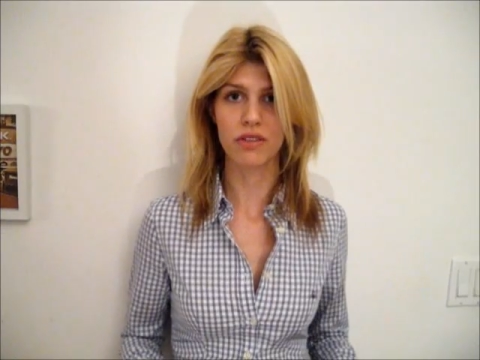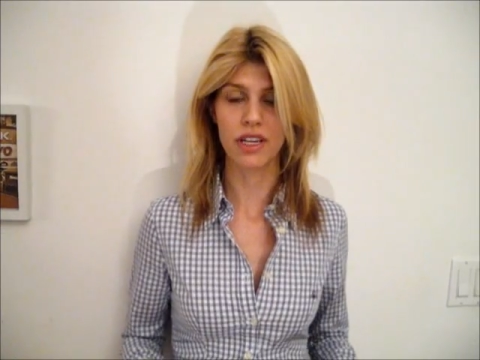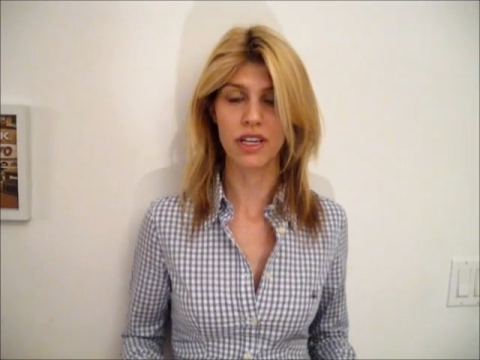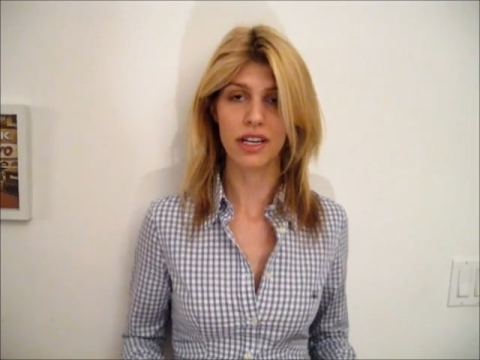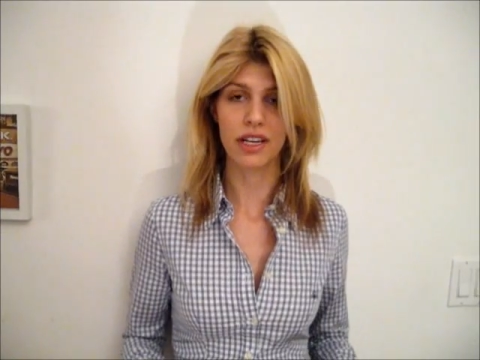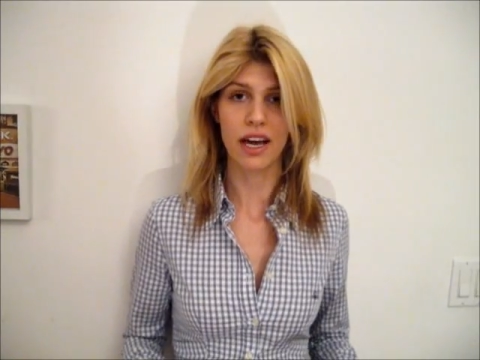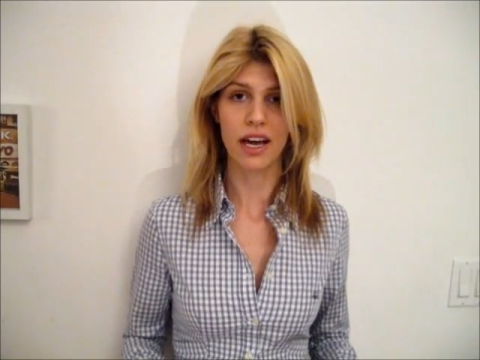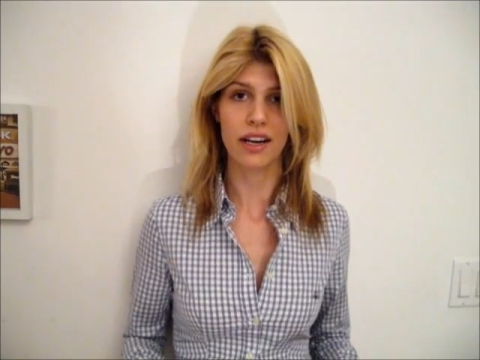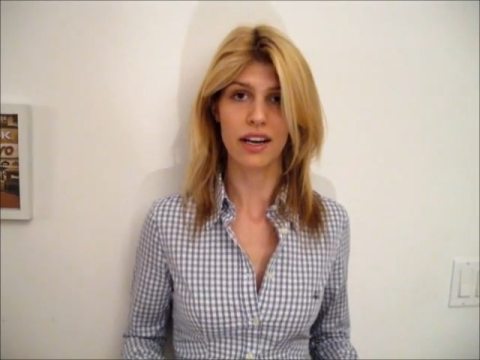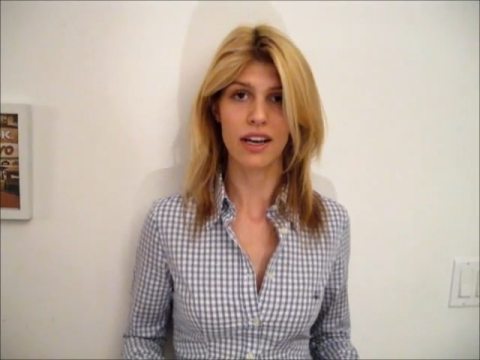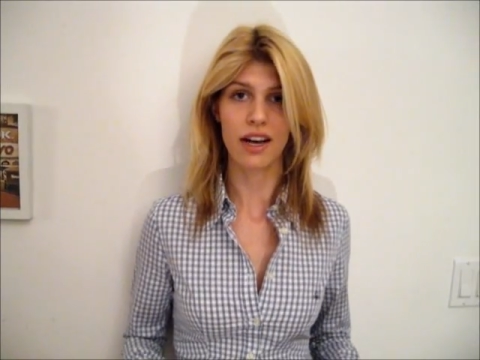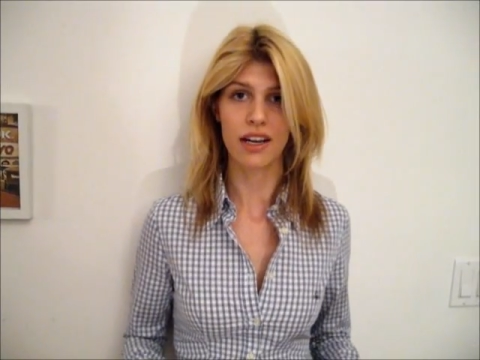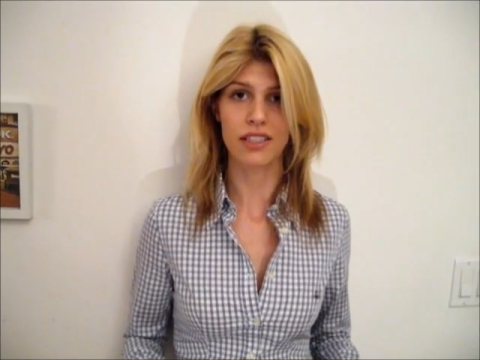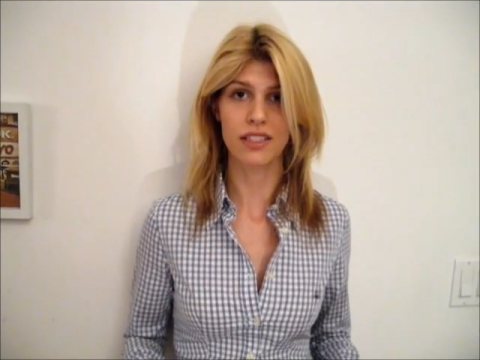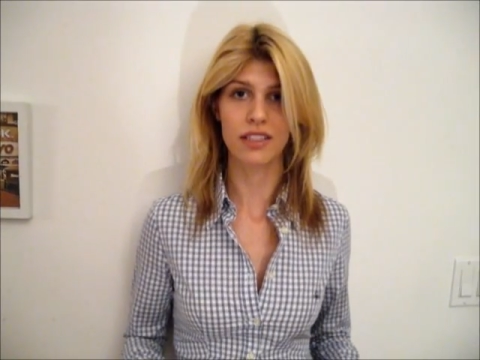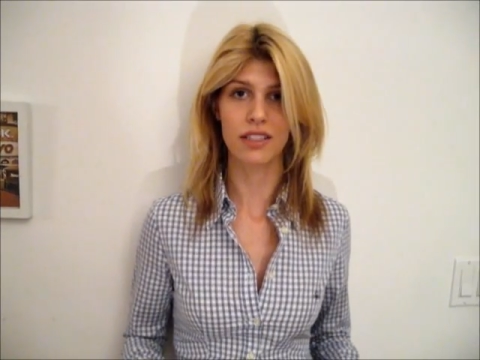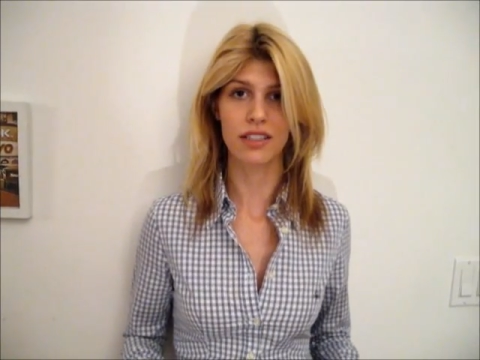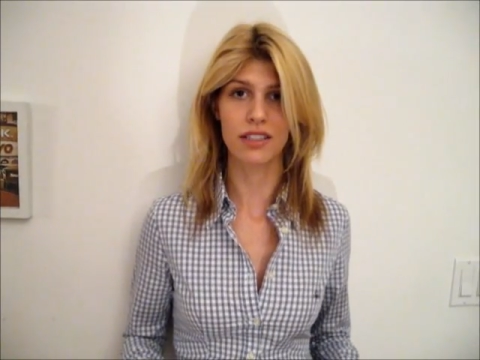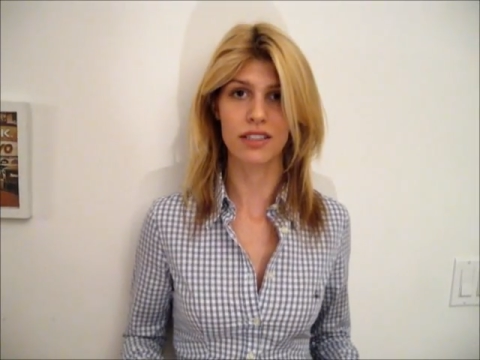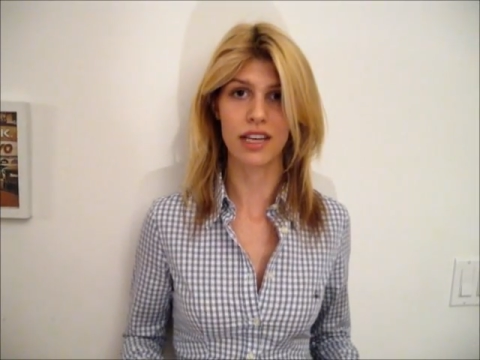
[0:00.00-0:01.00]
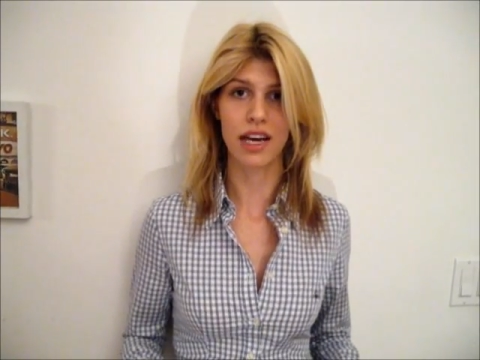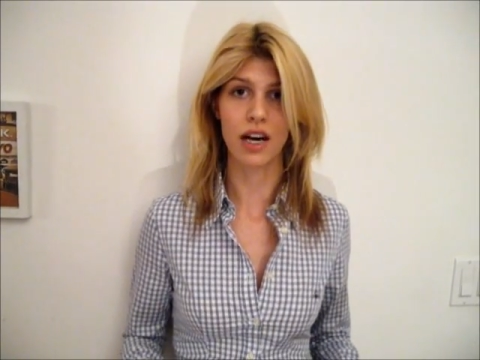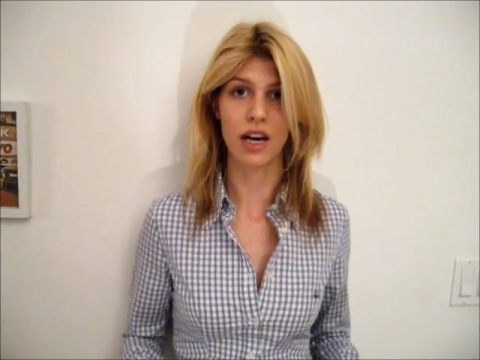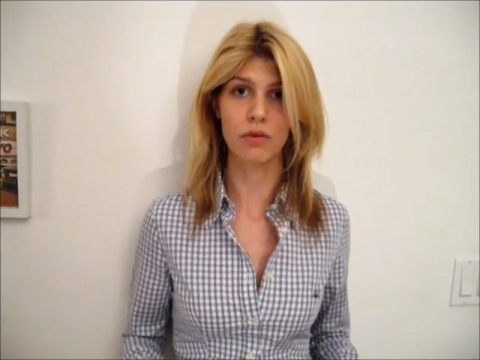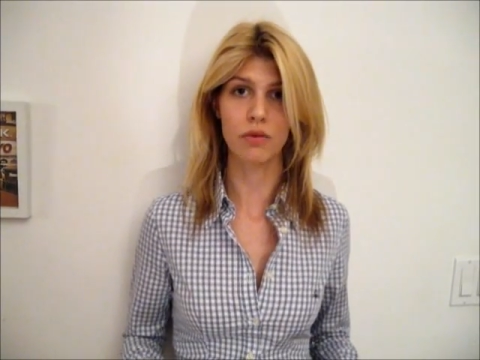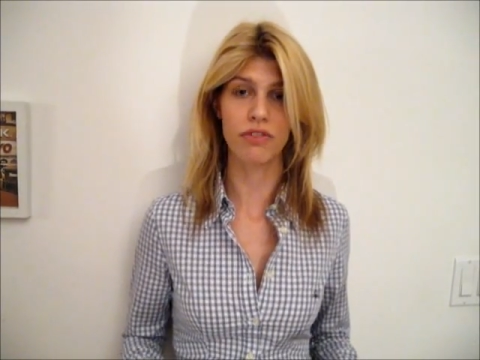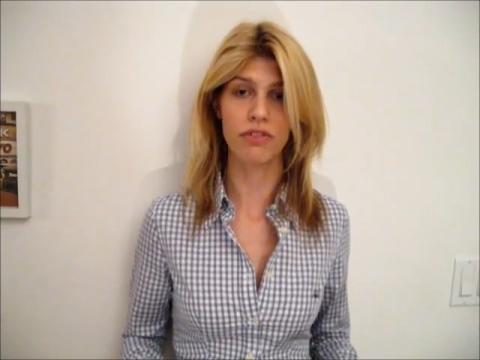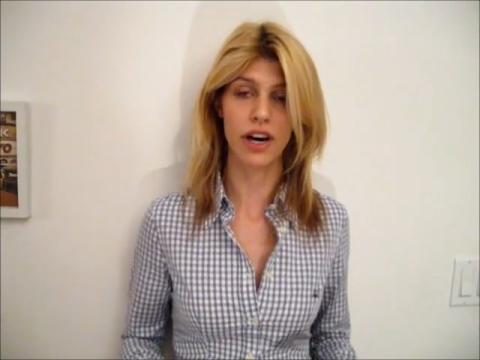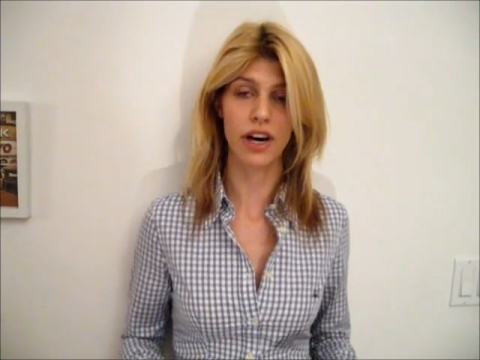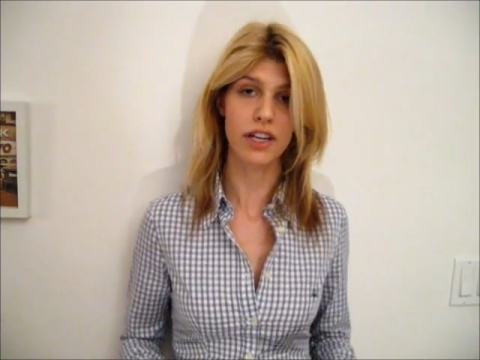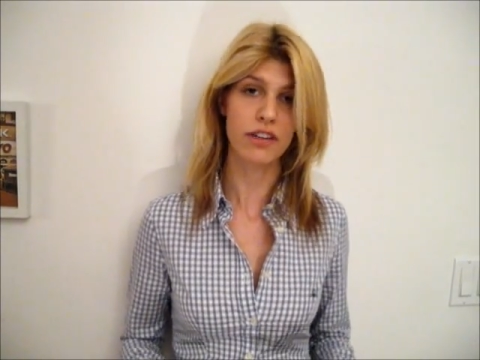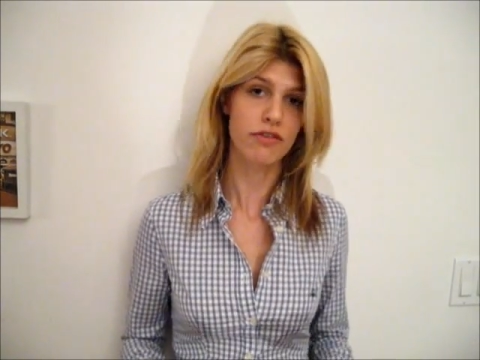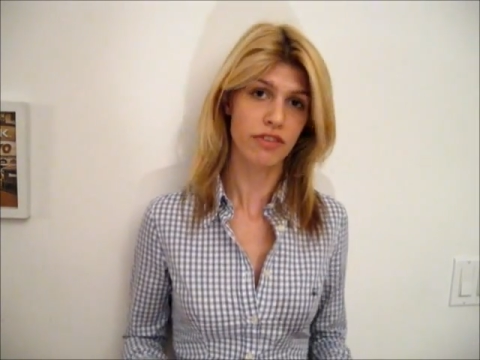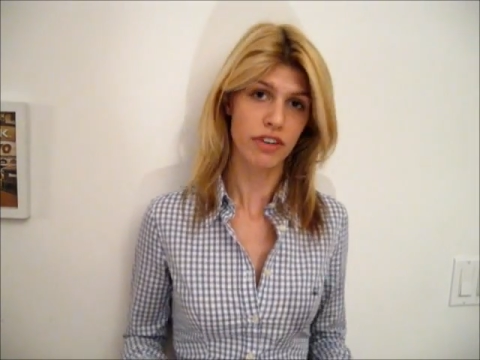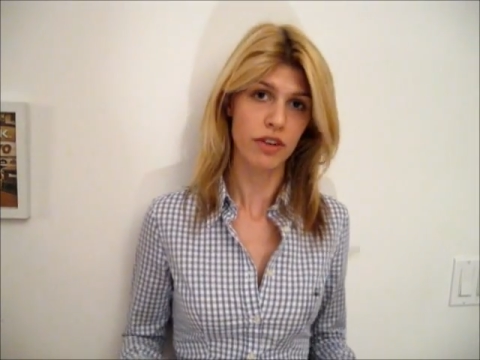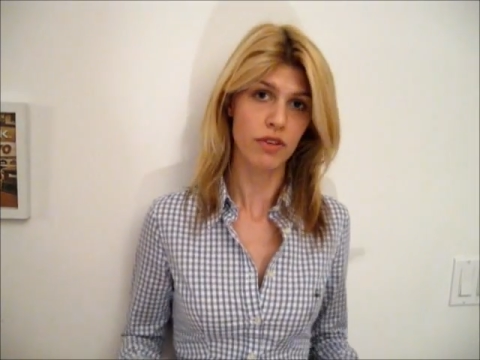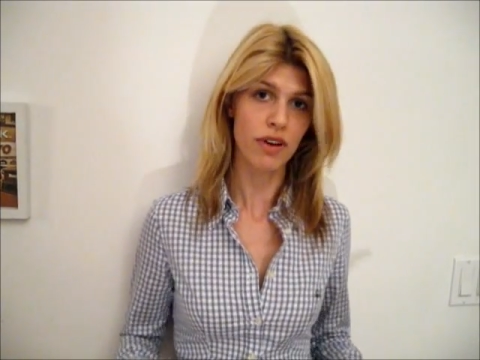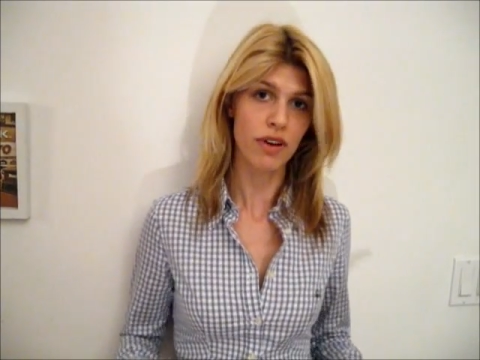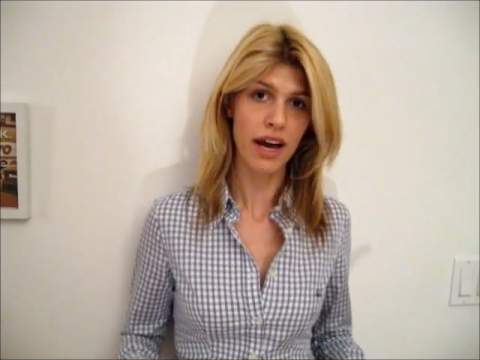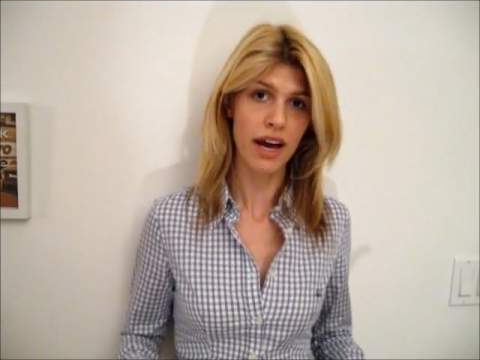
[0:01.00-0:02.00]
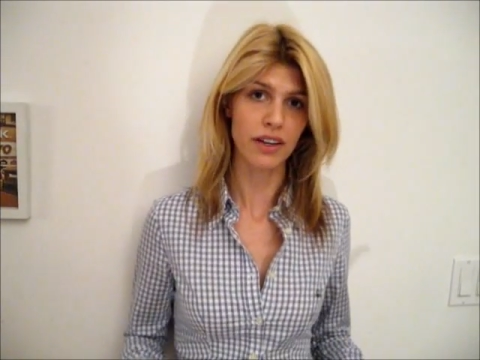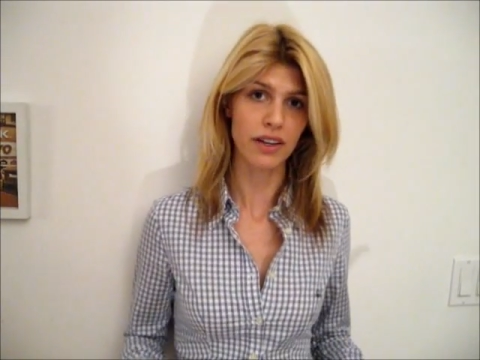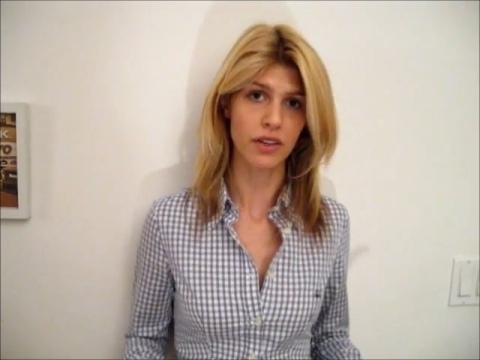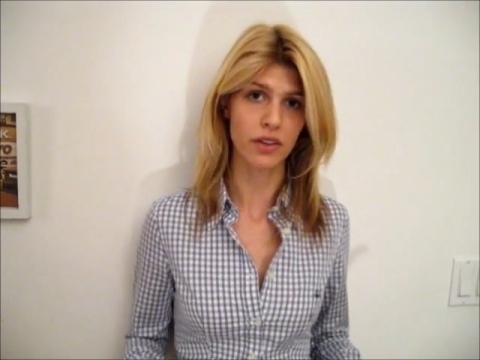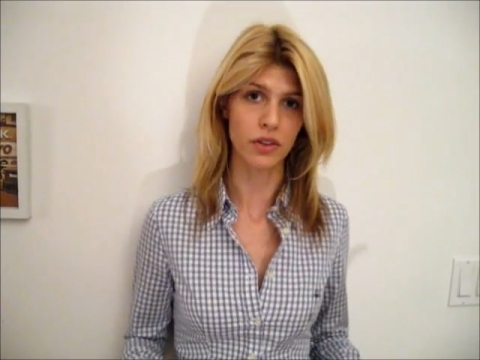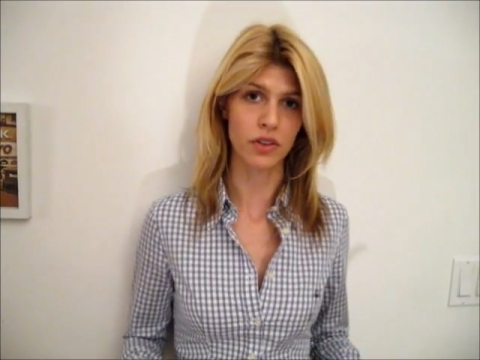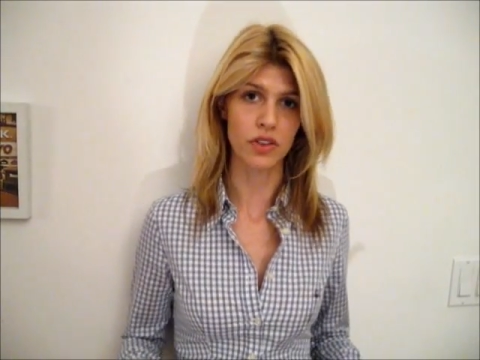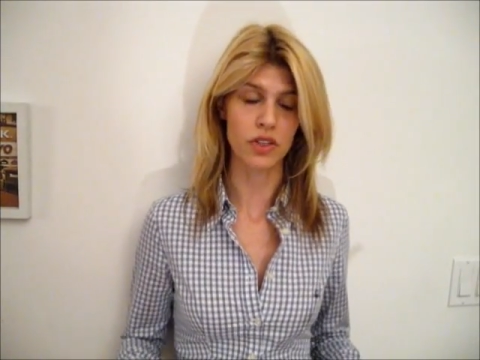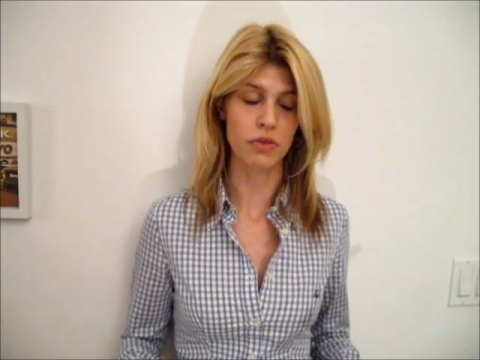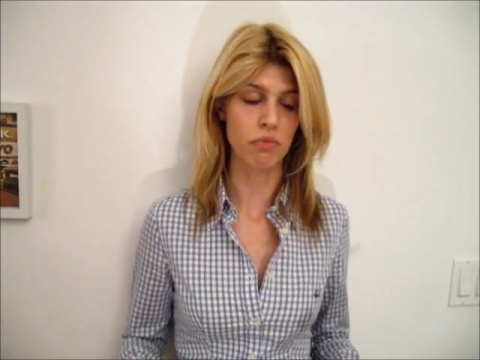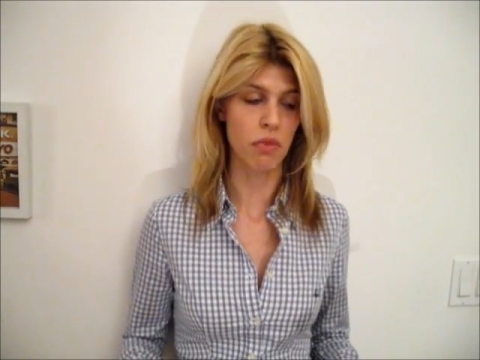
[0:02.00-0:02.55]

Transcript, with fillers: that antioxidants help fight free radicals,